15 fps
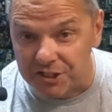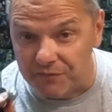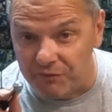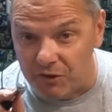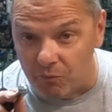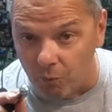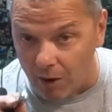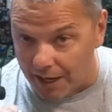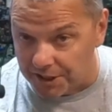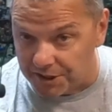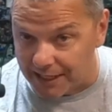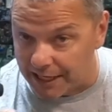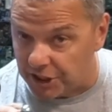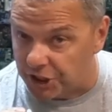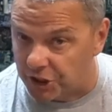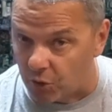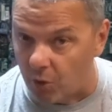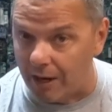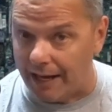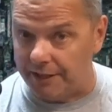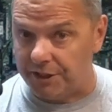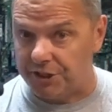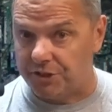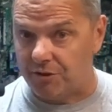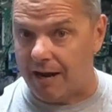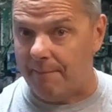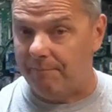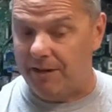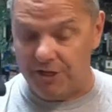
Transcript: if you watch that short I just dropped,